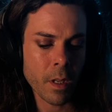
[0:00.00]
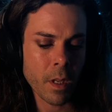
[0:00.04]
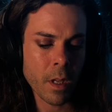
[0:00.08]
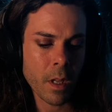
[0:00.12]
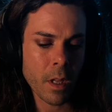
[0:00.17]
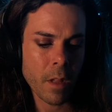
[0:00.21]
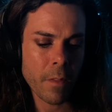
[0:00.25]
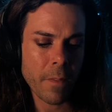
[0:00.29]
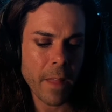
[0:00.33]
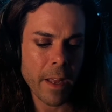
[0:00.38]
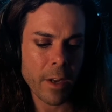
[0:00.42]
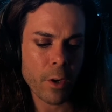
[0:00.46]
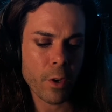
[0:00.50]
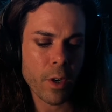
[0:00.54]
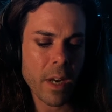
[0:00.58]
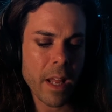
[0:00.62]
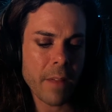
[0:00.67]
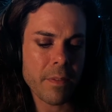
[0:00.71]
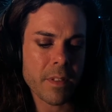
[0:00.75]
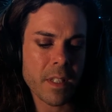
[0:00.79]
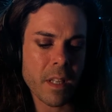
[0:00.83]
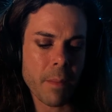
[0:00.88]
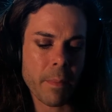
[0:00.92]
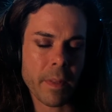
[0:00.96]
That could have
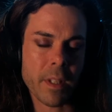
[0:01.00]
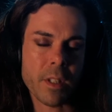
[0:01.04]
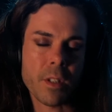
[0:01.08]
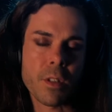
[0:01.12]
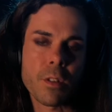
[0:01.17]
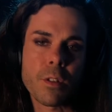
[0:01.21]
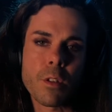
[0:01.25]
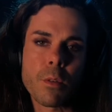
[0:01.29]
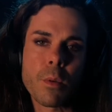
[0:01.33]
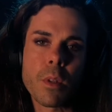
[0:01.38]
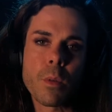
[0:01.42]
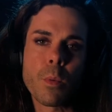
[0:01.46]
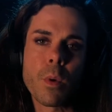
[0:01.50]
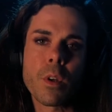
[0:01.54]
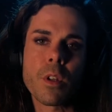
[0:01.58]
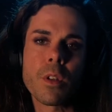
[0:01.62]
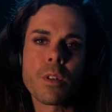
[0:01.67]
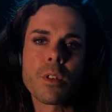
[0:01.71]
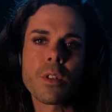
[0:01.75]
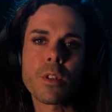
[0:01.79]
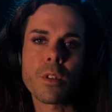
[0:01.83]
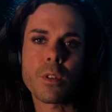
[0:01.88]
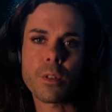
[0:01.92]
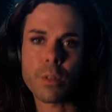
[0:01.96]
something to do with what you
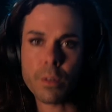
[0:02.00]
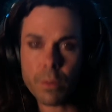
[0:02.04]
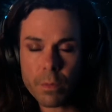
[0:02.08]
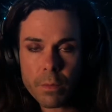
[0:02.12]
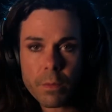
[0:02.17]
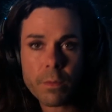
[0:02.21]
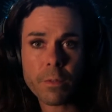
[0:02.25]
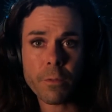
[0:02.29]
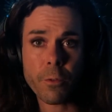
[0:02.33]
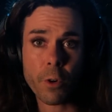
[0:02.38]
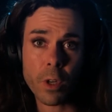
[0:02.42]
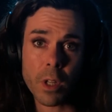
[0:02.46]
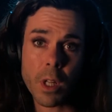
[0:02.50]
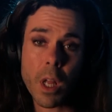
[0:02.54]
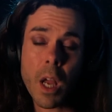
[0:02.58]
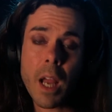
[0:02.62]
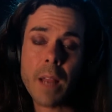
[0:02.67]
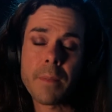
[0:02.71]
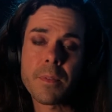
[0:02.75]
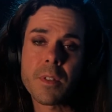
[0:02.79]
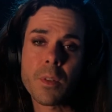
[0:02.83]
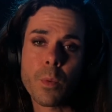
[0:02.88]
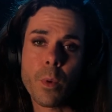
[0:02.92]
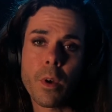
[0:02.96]
do for a
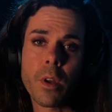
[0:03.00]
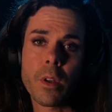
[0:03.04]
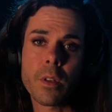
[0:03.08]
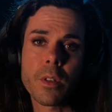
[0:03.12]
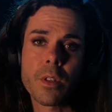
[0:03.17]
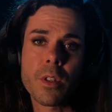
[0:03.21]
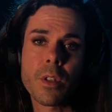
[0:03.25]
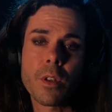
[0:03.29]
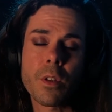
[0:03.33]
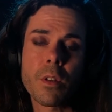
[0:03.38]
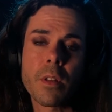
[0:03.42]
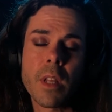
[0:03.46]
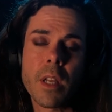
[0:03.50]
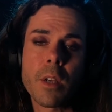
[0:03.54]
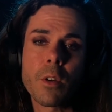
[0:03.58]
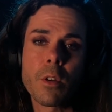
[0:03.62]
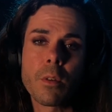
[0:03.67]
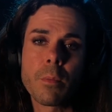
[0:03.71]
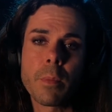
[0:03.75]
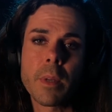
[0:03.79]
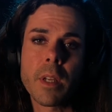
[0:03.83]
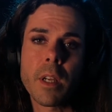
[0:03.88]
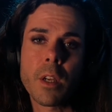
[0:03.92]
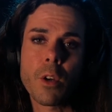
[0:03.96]
life's work too. There could
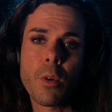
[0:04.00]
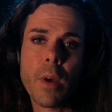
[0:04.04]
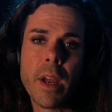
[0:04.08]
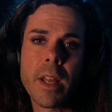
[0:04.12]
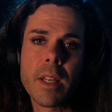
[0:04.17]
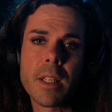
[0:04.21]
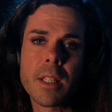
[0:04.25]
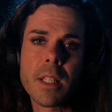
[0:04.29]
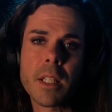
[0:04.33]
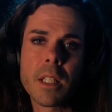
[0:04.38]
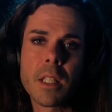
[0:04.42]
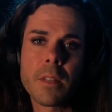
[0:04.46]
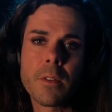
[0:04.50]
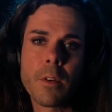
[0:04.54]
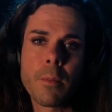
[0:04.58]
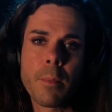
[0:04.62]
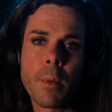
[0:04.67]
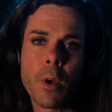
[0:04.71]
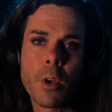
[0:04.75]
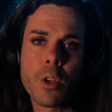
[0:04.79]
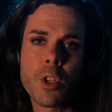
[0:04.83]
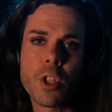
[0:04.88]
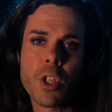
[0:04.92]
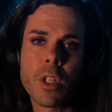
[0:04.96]
be a great deal of
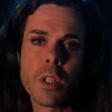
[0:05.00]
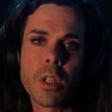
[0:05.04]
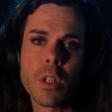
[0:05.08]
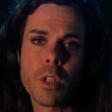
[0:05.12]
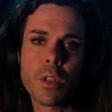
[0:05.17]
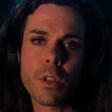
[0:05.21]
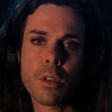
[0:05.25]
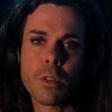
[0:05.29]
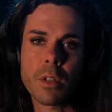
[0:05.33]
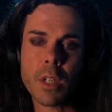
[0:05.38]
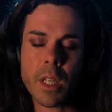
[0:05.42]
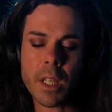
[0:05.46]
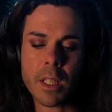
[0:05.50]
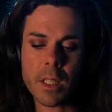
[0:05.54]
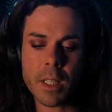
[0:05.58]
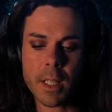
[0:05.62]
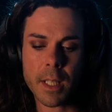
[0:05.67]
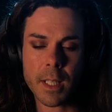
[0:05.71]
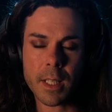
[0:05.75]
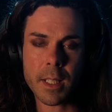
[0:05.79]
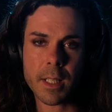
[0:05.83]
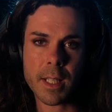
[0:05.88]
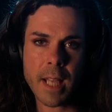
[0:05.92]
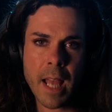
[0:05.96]
emotion that you need to
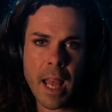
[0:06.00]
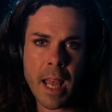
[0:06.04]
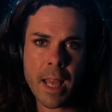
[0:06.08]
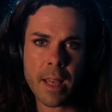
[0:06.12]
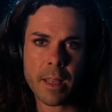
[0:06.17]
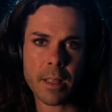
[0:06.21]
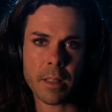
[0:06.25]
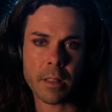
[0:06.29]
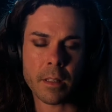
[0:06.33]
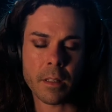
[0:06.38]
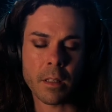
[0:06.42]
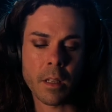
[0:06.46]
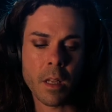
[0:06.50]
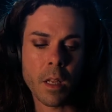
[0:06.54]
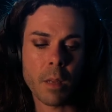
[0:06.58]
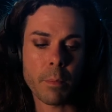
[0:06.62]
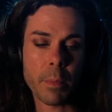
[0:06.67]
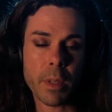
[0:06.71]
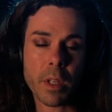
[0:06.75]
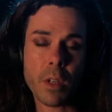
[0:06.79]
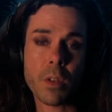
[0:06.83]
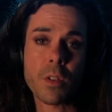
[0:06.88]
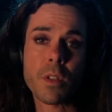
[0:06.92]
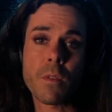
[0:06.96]
contain
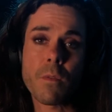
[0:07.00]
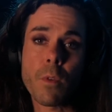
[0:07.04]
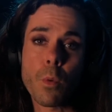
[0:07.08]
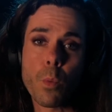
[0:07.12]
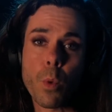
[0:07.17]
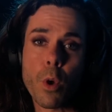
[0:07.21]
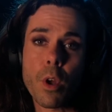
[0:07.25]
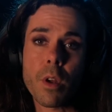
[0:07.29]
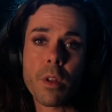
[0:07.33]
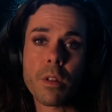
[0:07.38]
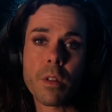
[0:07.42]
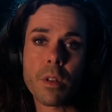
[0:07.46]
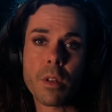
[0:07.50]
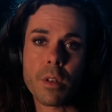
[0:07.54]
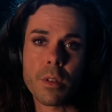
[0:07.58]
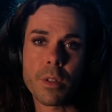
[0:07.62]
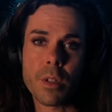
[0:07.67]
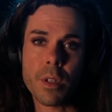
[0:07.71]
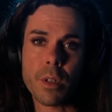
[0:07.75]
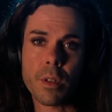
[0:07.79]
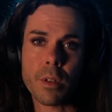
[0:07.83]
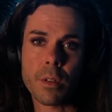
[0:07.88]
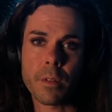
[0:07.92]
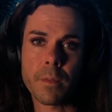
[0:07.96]
because of the work that you
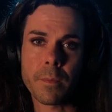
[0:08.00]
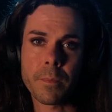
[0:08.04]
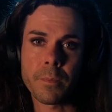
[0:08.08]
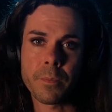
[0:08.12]
do.